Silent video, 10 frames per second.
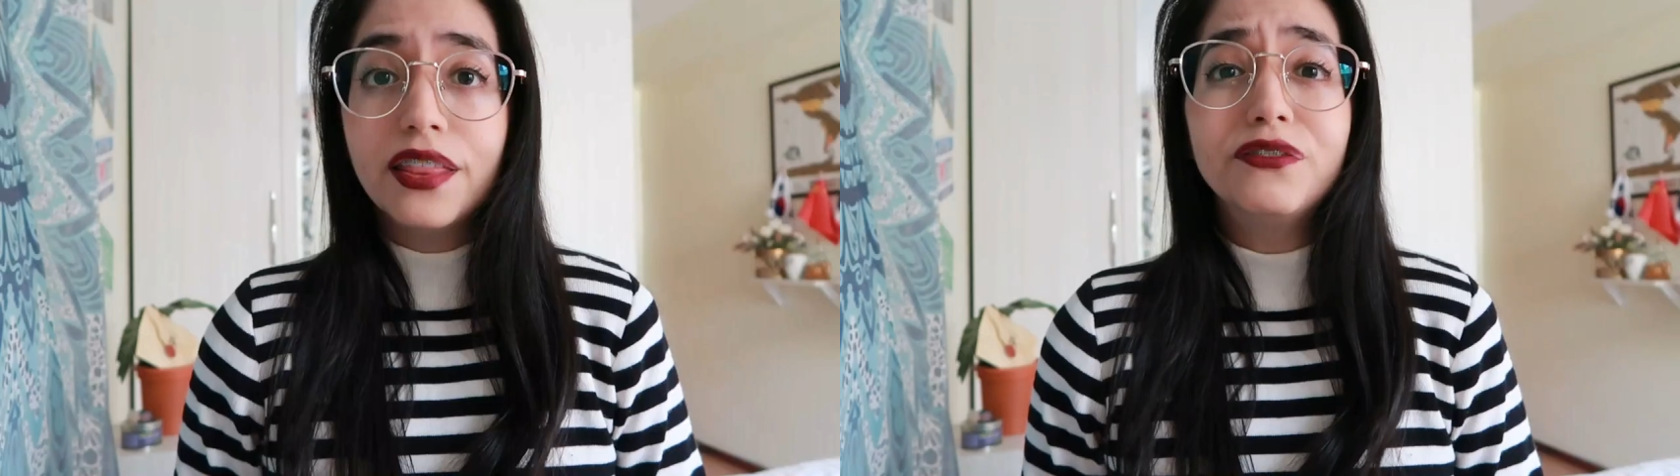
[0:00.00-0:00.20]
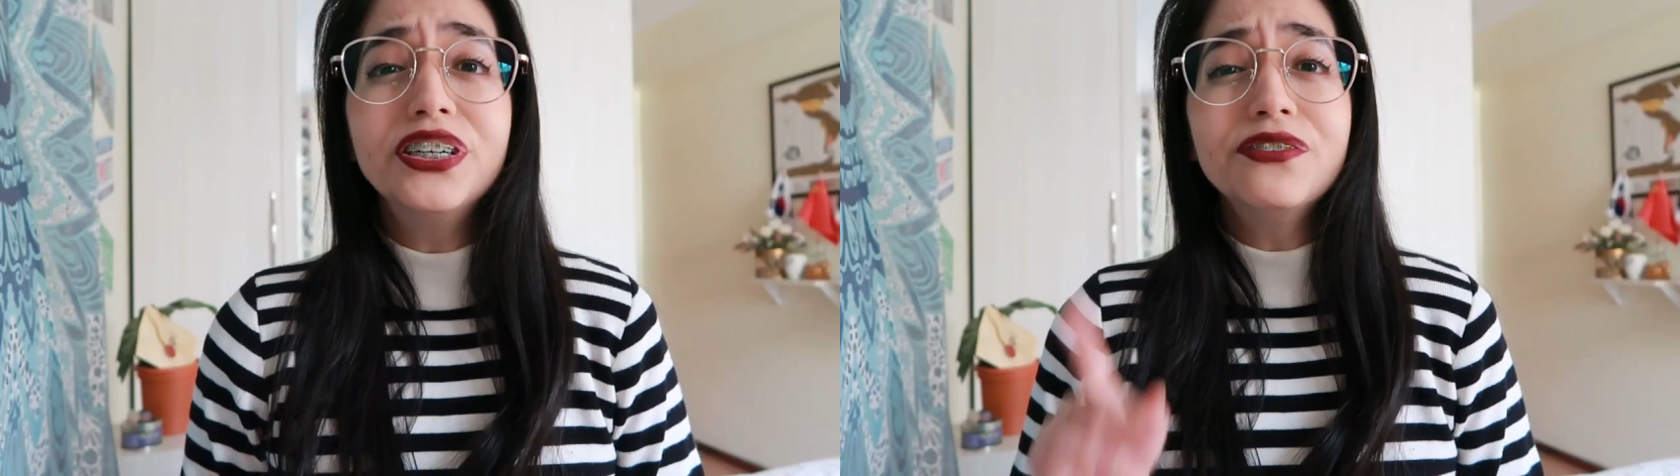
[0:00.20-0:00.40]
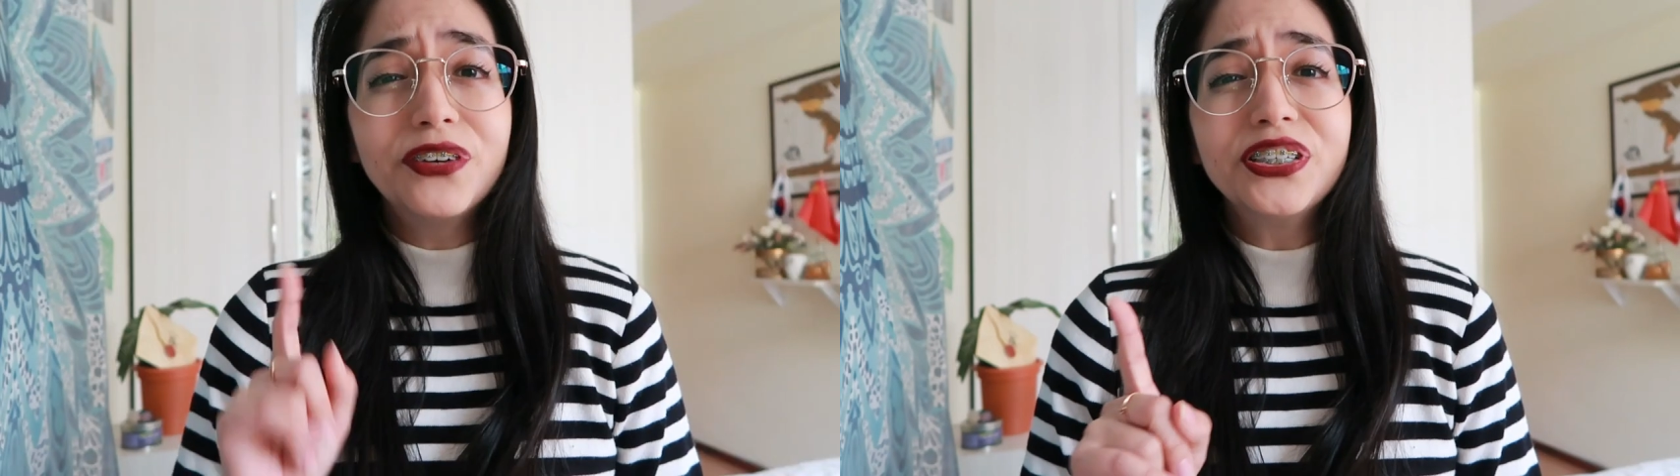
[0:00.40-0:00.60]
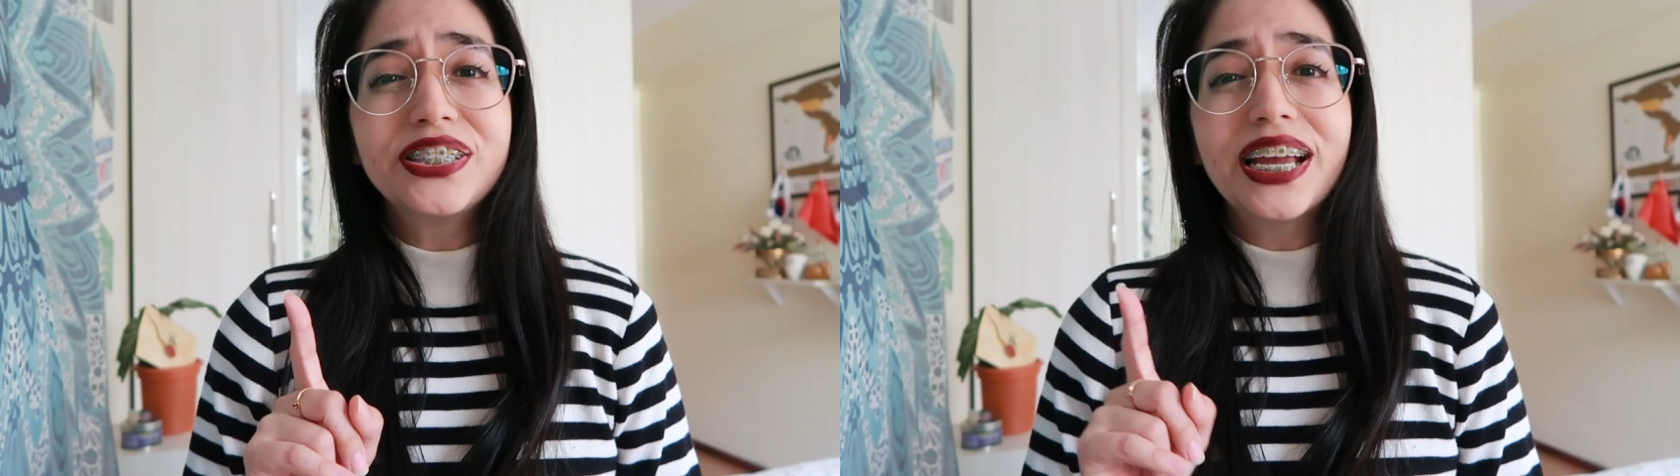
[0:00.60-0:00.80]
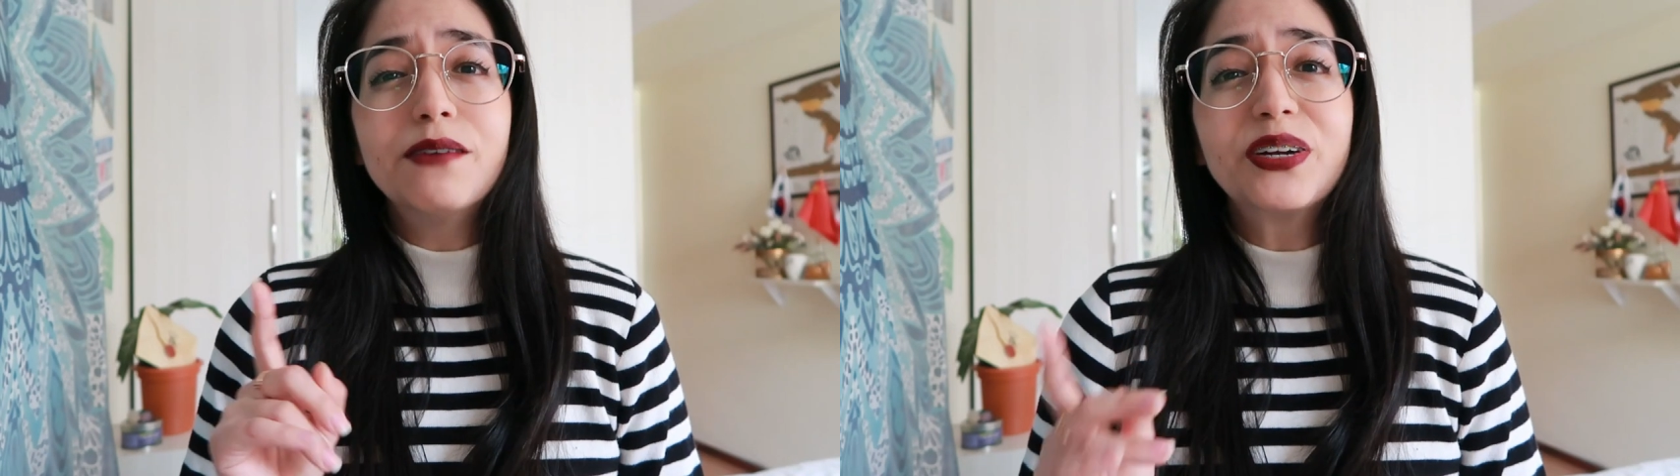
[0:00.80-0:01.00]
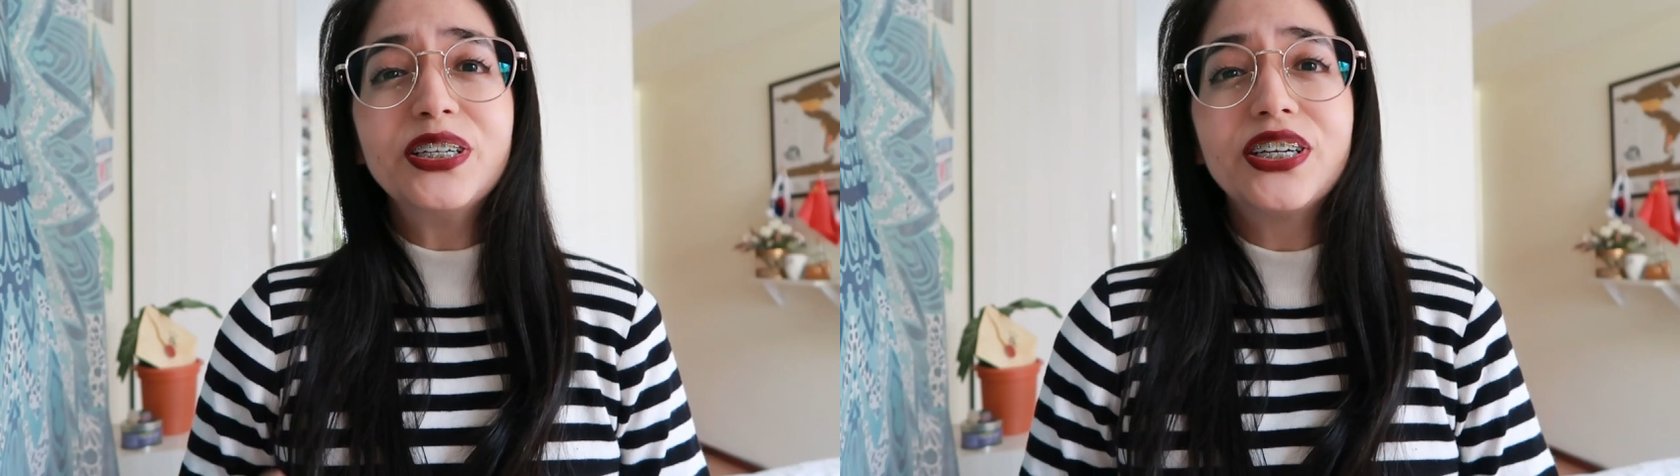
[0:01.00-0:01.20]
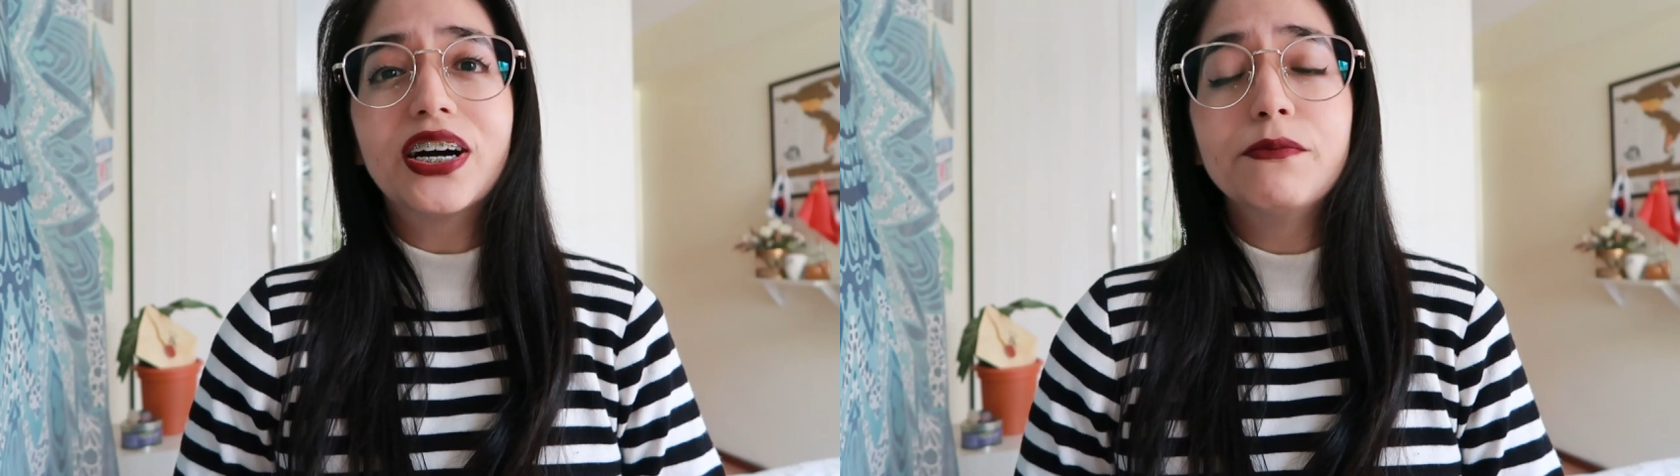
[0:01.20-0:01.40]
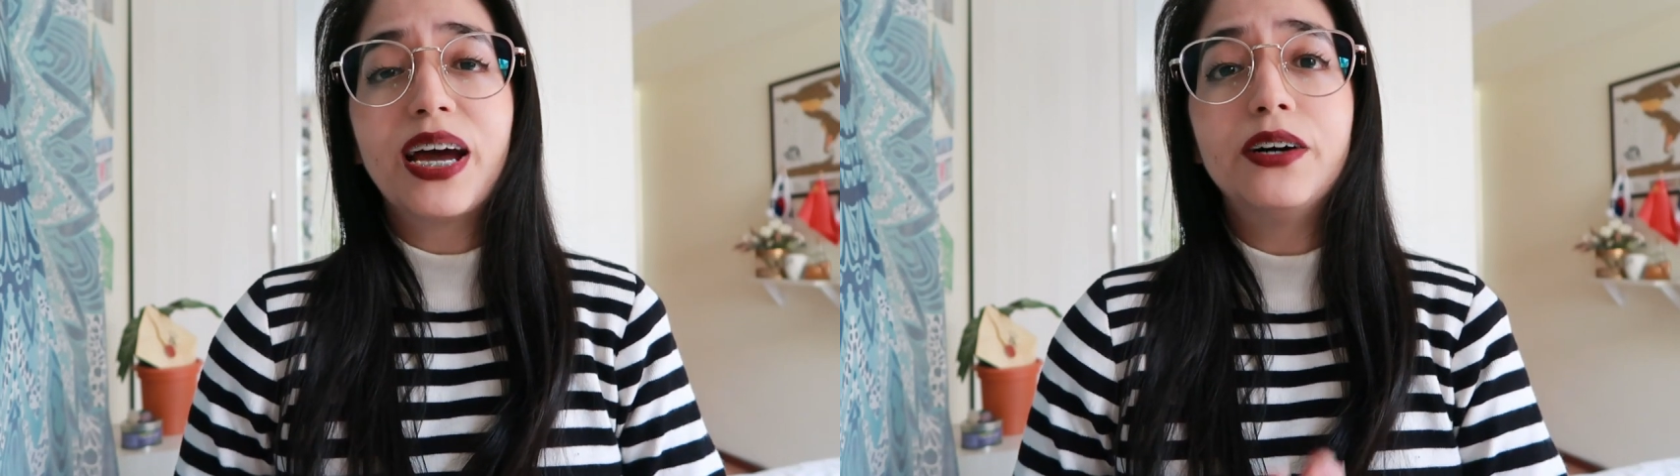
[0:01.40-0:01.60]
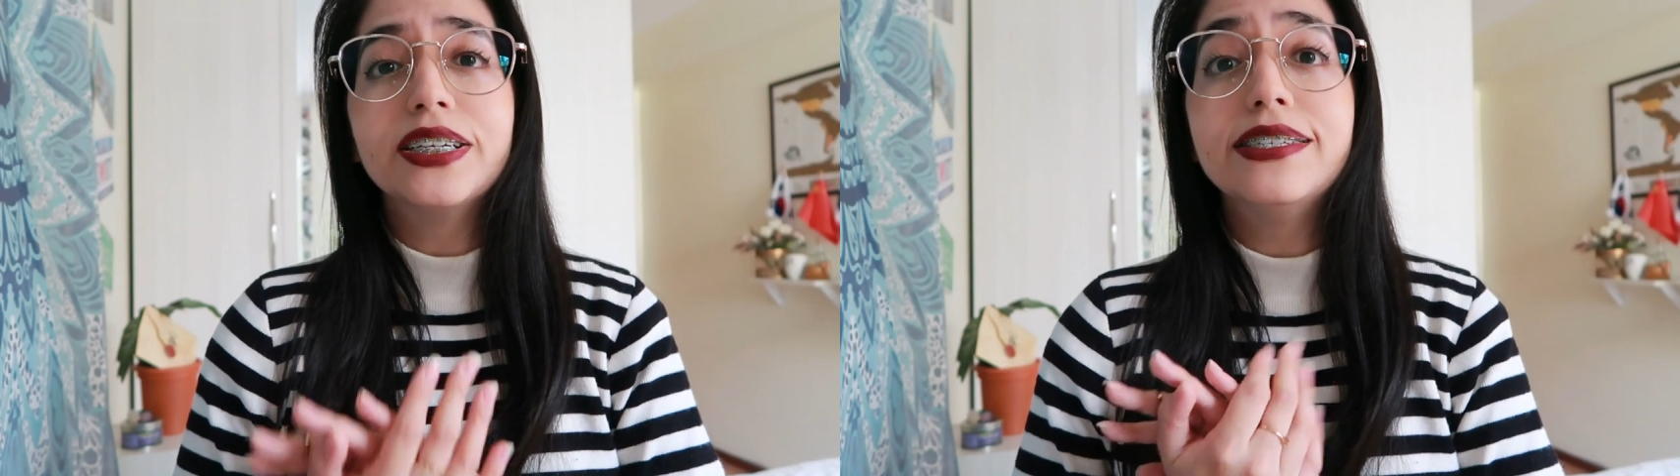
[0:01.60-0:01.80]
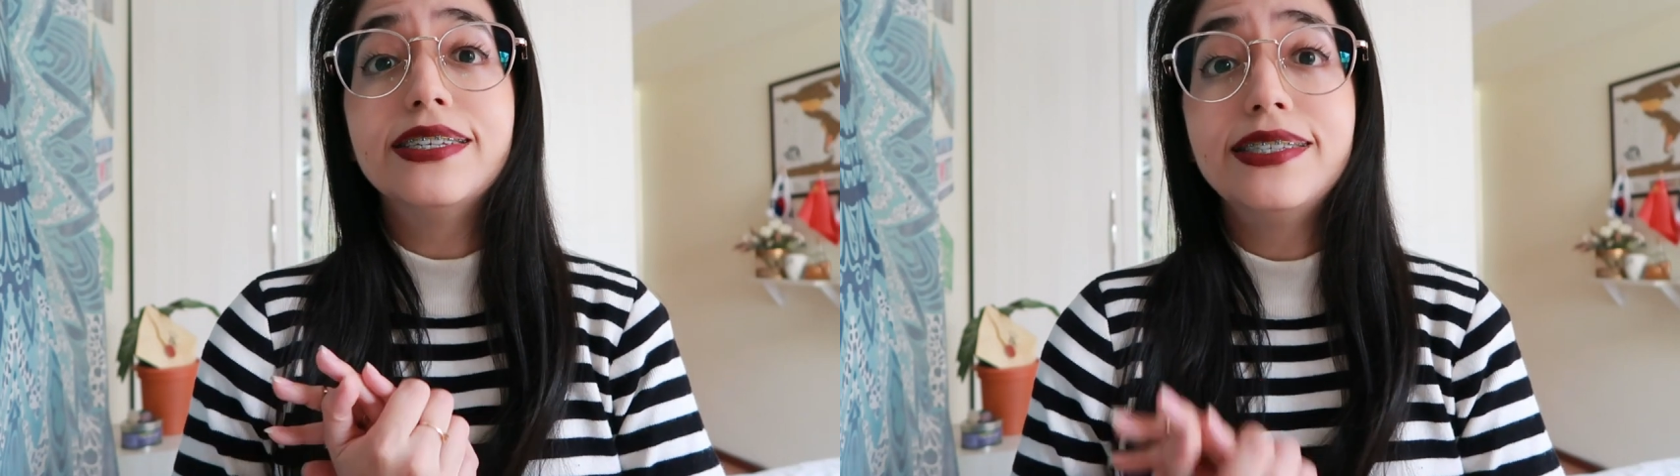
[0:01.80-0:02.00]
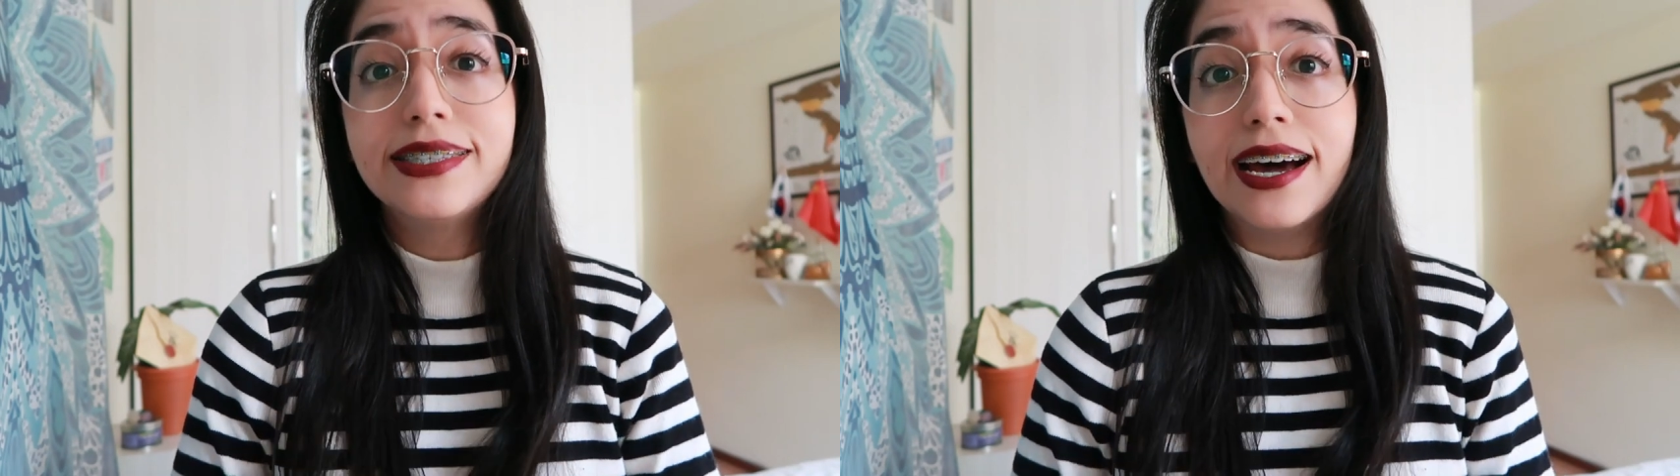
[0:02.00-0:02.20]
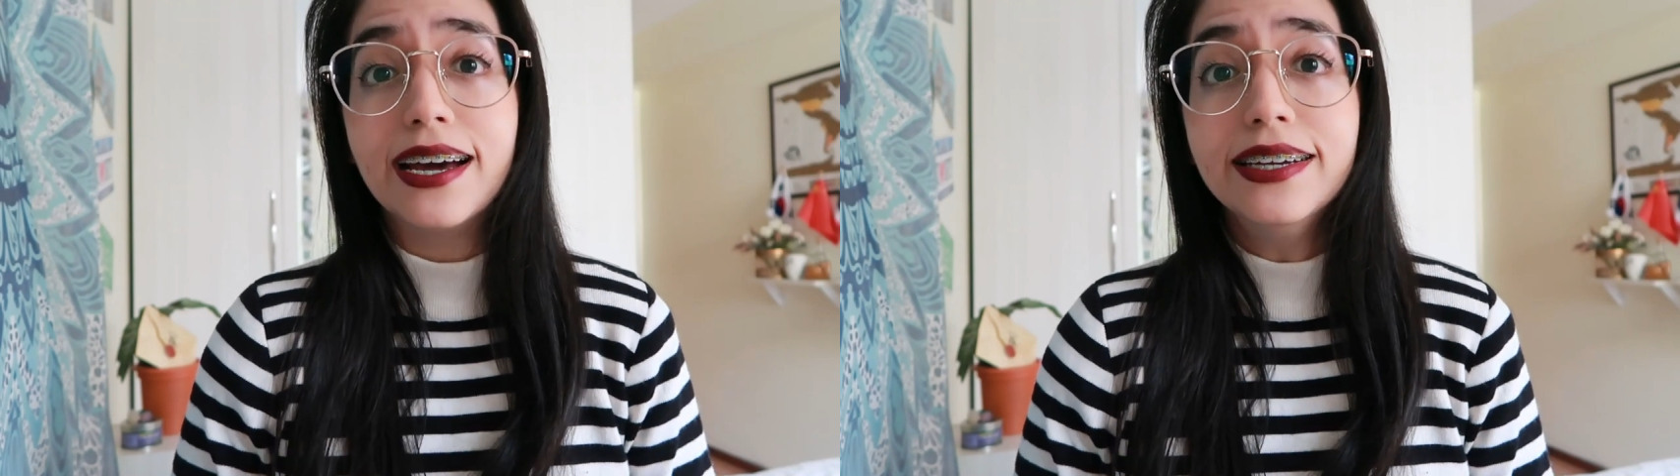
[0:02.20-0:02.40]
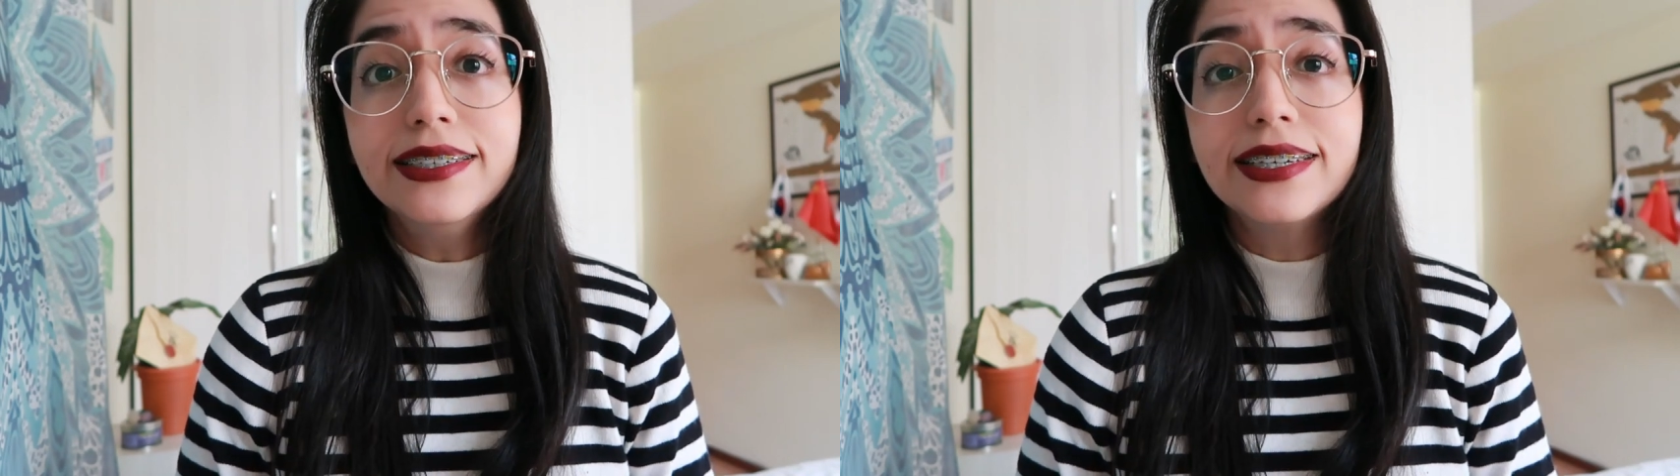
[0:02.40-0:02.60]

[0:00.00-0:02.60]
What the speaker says: The very first thing I'm going to talk about is design,